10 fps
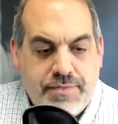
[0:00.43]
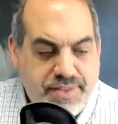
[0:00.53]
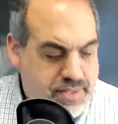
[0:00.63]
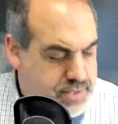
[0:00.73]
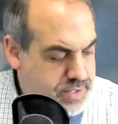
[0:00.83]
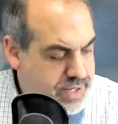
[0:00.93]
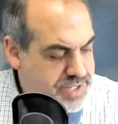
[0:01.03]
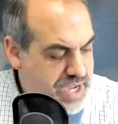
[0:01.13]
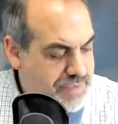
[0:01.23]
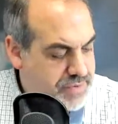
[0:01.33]
It
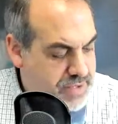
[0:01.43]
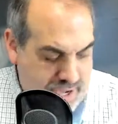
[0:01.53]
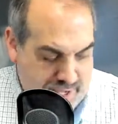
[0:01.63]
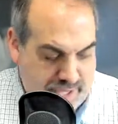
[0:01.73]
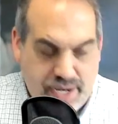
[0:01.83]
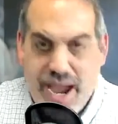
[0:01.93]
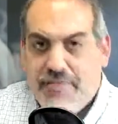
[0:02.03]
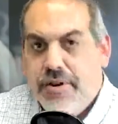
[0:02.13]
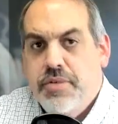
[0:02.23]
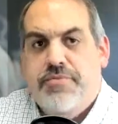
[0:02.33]
is afternoon. Yeah, good
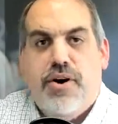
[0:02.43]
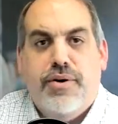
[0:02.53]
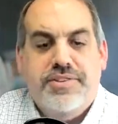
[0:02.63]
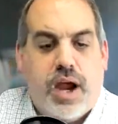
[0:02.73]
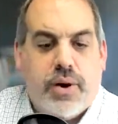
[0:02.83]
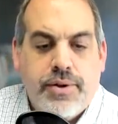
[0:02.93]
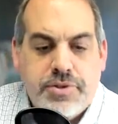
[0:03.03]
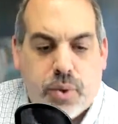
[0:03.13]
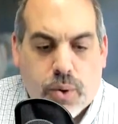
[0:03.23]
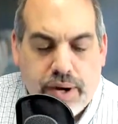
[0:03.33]
afternoon, folks. Aaron
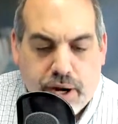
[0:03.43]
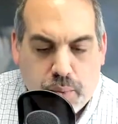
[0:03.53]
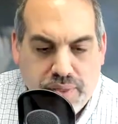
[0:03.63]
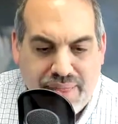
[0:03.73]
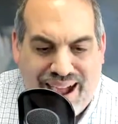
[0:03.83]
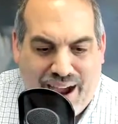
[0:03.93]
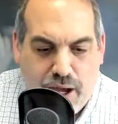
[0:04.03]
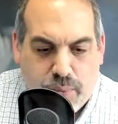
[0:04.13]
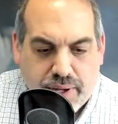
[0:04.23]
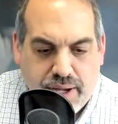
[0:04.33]
Dorr here with
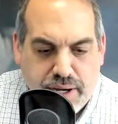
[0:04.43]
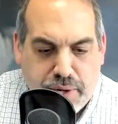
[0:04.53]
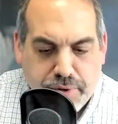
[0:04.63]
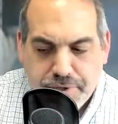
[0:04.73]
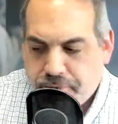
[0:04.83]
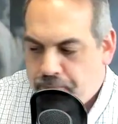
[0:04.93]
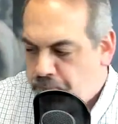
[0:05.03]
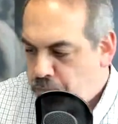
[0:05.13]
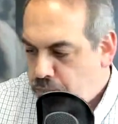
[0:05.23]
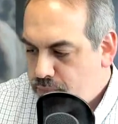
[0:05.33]
Iowa Gun Owners.
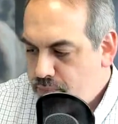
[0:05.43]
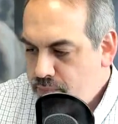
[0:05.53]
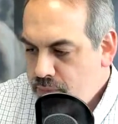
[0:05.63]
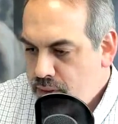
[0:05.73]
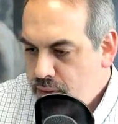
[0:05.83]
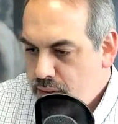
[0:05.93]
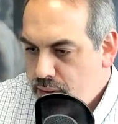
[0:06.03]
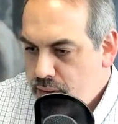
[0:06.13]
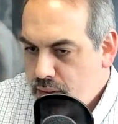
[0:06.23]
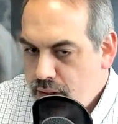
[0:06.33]

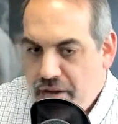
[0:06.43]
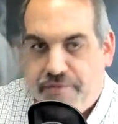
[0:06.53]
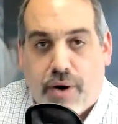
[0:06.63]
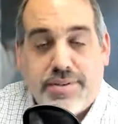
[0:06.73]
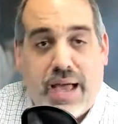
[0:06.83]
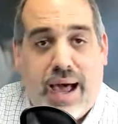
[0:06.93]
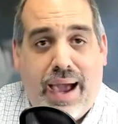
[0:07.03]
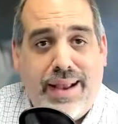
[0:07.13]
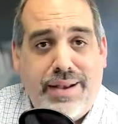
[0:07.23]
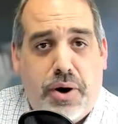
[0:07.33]
And folks,
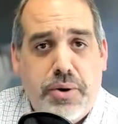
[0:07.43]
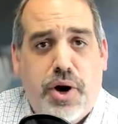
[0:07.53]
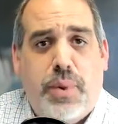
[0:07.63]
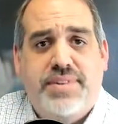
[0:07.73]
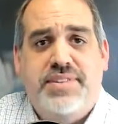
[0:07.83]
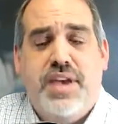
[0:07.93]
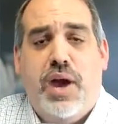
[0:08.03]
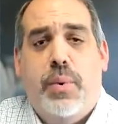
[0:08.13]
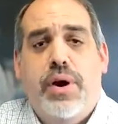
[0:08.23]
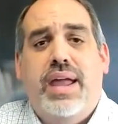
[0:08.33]
I don't know what to say.
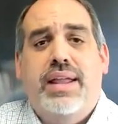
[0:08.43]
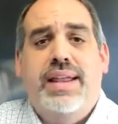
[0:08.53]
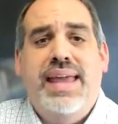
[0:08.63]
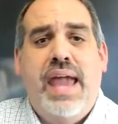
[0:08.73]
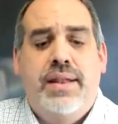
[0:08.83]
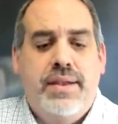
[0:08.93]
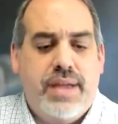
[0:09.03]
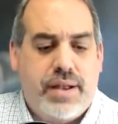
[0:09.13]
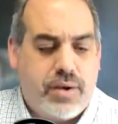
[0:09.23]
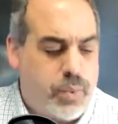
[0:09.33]
We are getting
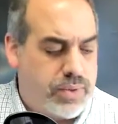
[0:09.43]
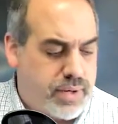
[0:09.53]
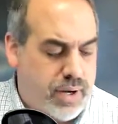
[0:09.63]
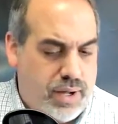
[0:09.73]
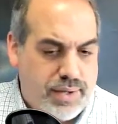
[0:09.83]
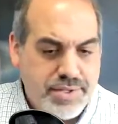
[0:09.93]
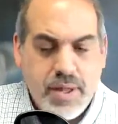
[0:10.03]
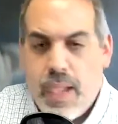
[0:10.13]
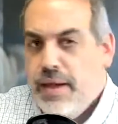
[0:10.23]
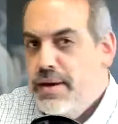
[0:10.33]
inundated with calls
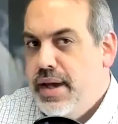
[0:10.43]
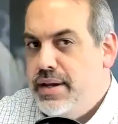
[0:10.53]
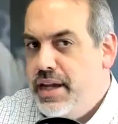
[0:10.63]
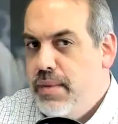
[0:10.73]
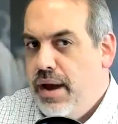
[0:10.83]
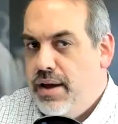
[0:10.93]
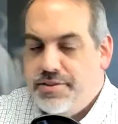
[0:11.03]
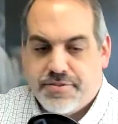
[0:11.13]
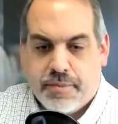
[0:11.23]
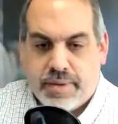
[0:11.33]
and
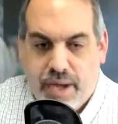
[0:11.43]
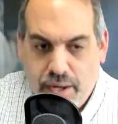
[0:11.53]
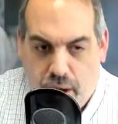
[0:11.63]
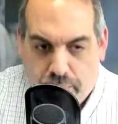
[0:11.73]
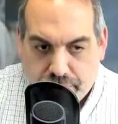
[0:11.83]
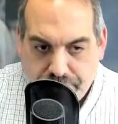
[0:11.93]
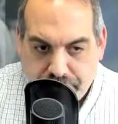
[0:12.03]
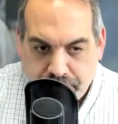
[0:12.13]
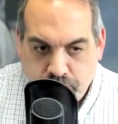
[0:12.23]
emails from gun owners.